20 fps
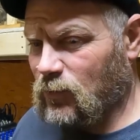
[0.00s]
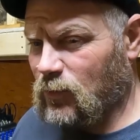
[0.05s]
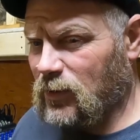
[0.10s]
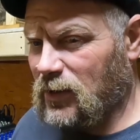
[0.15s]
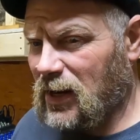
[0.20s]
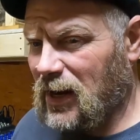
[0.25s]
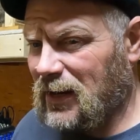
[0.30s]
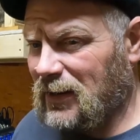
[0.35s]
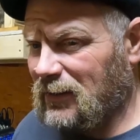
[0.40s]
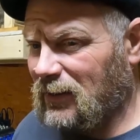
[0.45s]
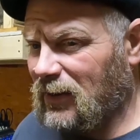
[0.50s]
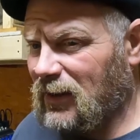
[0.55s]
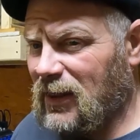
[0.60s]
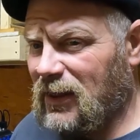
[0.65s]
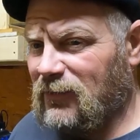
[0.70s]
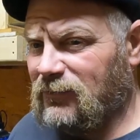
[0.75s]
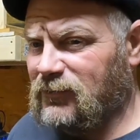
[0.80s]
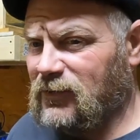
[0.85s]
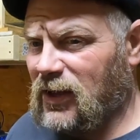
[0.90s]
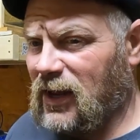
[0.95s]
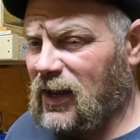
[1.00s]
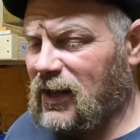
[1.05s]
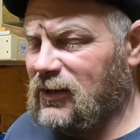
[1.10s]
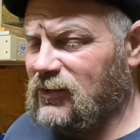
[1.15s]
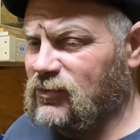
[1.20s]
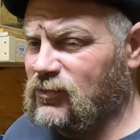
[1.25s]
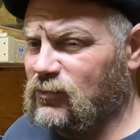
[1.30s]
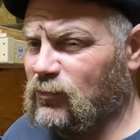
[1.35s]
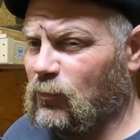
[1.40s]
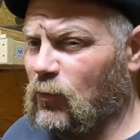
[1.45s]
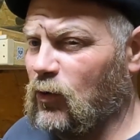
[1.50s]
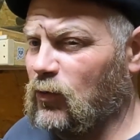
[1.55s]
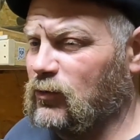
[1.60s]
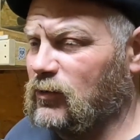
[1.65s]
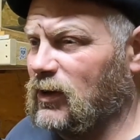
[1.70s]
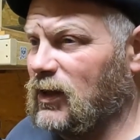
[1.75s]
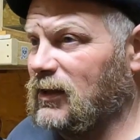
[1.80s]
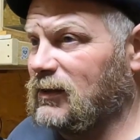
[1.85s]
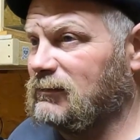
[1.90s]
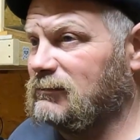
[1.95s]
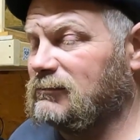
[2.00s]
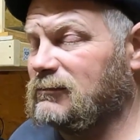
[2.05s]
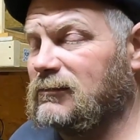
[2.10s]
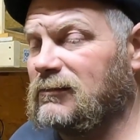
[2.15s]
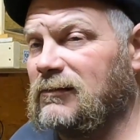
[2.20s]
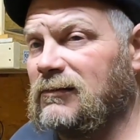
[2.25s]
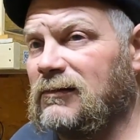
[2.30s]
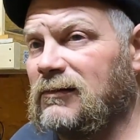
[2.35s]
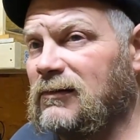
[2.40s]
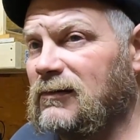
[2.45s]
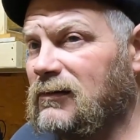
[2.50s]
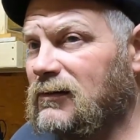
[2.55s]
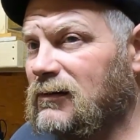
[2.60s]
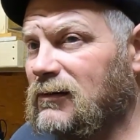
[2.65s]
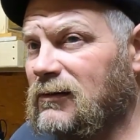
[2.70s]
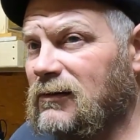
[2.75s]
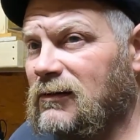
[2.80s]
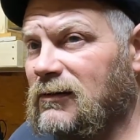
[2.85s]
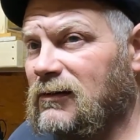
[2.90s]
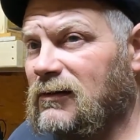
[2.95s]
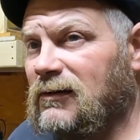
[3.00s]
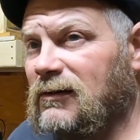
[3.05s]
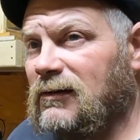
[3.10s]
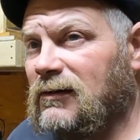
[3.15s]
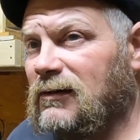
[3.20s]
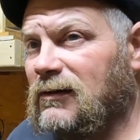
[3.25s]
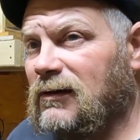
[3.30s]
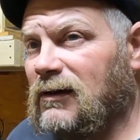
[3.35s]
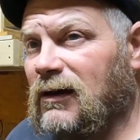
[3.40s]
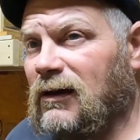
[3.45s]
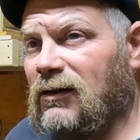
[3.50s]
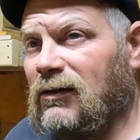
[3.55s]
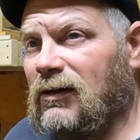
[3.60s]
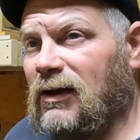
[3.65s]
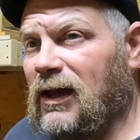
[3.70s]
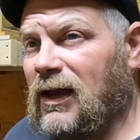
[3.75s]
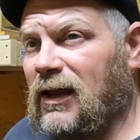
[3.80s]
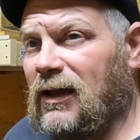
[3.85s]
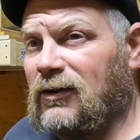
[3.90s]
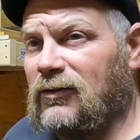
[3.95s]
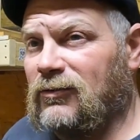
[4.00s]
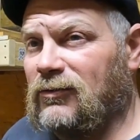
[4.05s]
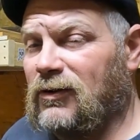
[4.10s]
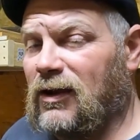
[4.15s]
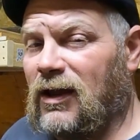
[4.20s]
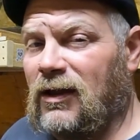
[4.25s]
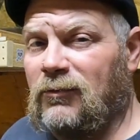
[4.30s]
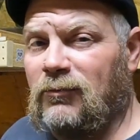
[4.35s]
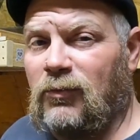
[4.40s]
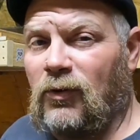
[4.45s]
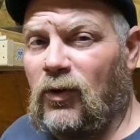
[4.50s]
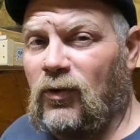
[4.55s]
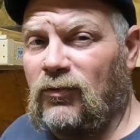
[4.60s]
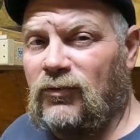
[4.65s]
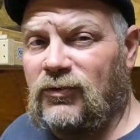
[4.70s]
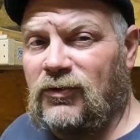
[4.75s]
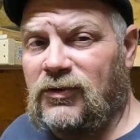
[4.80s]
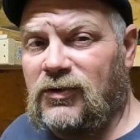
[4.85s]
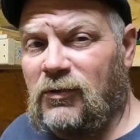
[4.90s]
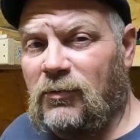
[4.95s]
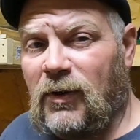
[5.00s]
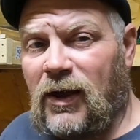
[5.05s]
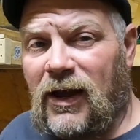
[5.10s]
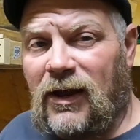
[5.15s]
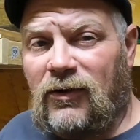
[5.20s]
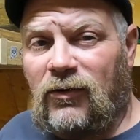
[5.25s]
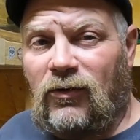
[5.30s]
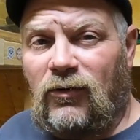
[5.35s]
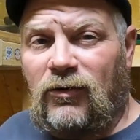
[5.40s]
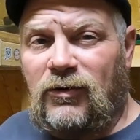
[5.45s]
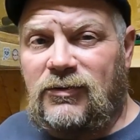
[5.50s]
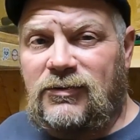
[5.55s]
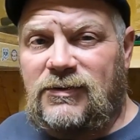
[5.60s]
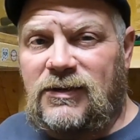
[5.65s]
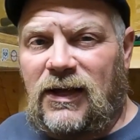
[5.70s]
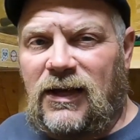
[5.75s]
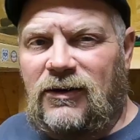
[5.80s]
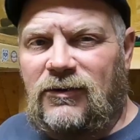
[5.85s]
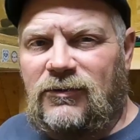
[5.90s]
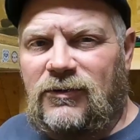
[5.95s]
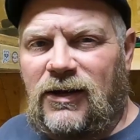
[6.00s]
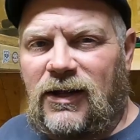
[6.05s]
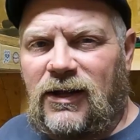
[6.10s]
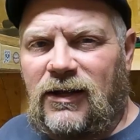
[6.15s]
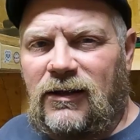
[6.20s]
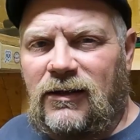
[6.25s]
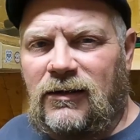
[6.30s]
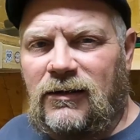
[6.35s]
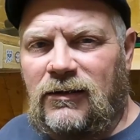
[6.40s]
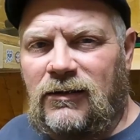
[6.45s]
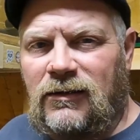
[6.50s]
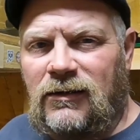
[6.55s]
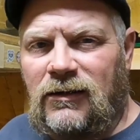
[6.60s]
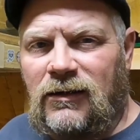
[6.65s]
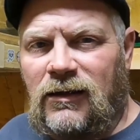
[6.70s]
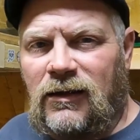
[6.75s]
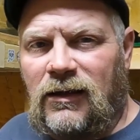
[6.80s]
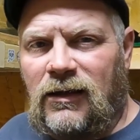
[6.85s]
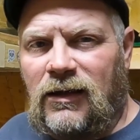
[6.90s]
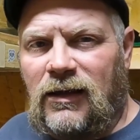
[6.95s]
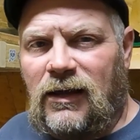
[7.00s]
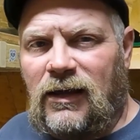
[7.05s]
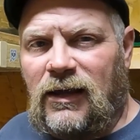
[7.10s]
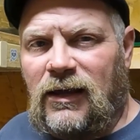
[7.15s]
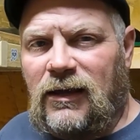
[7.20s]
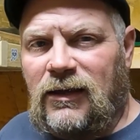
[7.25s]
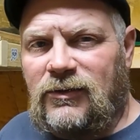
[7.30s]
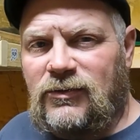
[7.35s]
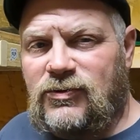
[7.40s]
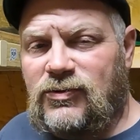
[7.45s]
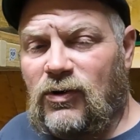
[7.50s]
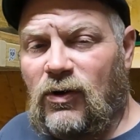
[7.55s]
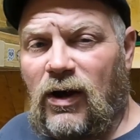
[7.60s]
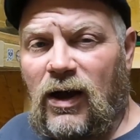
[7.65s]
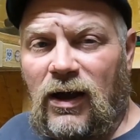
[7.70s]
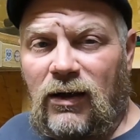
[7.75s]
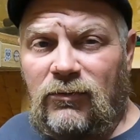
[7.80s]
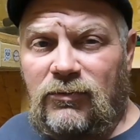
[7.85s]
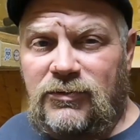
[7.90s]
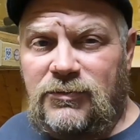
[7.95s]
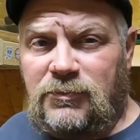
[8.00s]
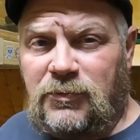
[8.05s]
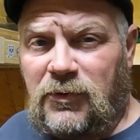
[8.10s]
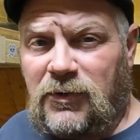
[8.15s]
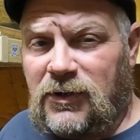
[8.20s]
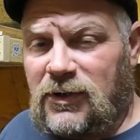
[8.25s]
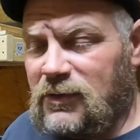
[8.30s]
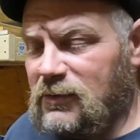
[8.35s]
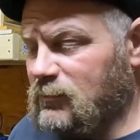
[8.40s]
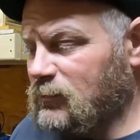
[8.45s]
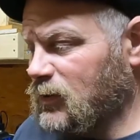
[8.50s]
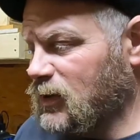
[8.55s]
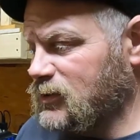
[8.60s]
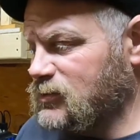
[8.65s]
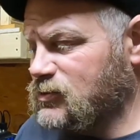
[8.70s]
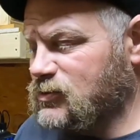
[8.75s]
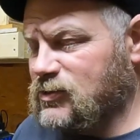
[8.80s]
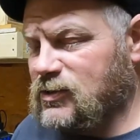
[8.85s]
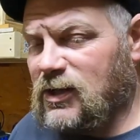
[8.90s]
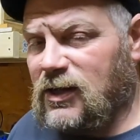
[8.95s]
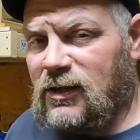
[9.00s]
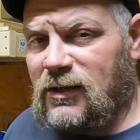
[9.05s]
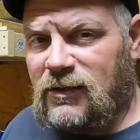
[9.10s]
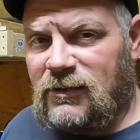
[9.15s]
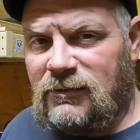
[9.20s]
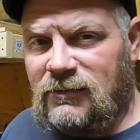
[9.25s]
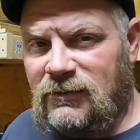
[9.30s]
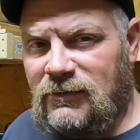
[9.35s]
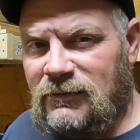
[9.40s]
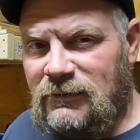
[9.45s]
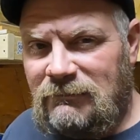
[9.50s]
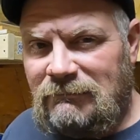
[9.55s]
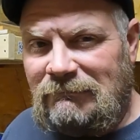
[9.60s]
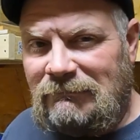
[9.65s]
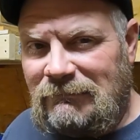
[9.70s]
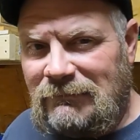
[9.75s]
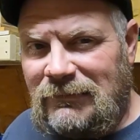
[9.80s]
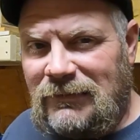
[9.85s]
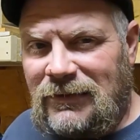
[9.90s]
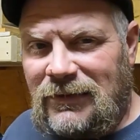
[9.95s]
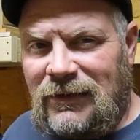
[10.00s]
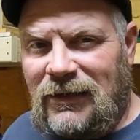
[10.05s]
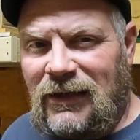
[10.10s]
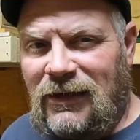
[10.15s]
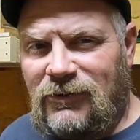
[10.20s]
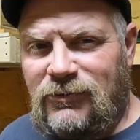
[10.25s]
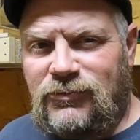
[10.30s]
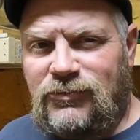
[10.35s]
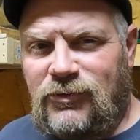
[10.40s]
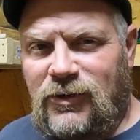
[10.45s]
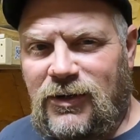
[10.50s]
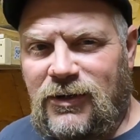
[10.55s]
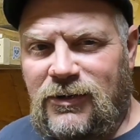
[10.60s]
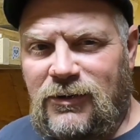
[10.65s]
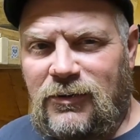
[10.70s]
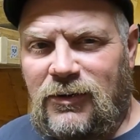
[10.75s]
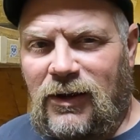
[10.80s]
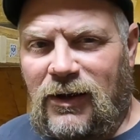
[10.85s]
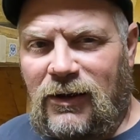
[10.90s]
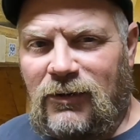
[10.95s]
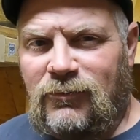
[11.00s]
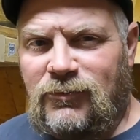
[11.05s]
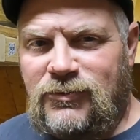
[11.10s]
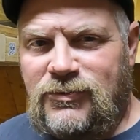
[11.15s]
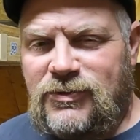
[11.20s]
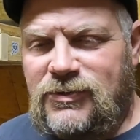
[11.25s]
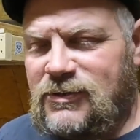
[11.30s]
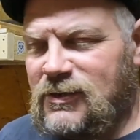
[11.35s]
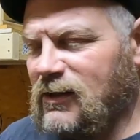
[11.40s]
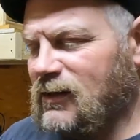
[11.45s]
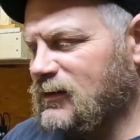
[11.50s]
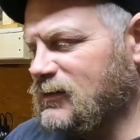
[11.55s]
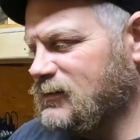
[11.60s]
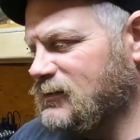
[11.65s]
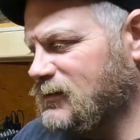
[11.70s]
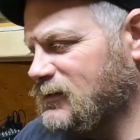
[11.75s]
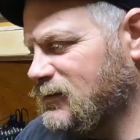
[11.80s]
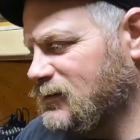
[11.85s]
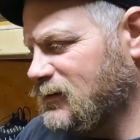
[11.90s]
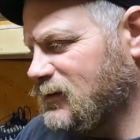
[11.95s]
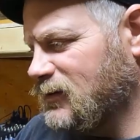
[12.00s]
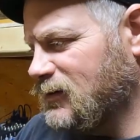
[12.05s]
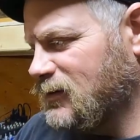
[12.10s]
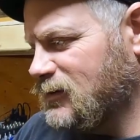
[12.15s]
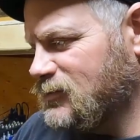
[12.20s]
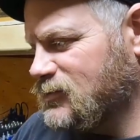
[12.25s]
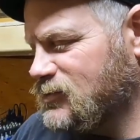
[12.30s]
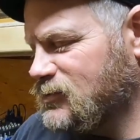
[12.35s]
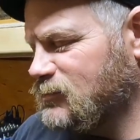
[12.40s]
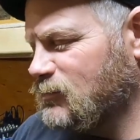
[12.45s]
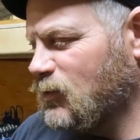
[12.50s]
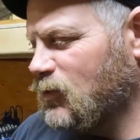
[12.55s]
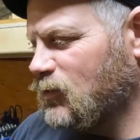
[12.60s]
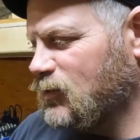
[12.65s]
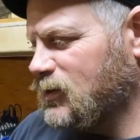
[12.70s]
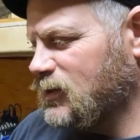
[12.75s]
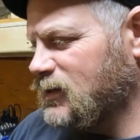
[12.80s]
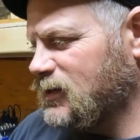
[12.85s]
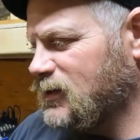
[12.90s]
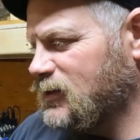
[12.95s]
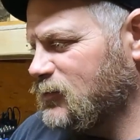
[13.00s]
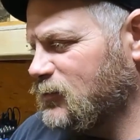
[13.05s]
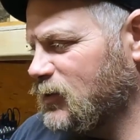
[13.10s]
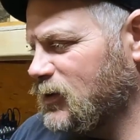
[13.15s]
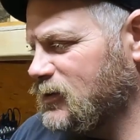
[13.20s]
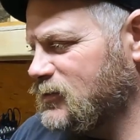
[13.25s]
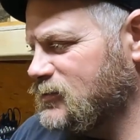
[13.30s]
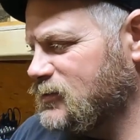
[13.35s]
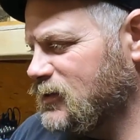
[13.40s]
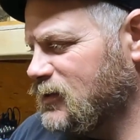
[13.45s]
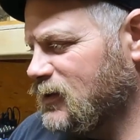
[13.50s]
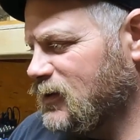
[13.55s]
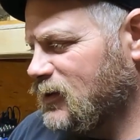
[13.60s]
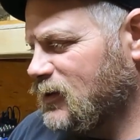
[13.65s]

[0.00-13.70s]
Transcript: when I left, I had smoked like 8 or 9 bowls of tobacco on Saturday. And so I was pretty much, I was ready. I was done smoking anyways.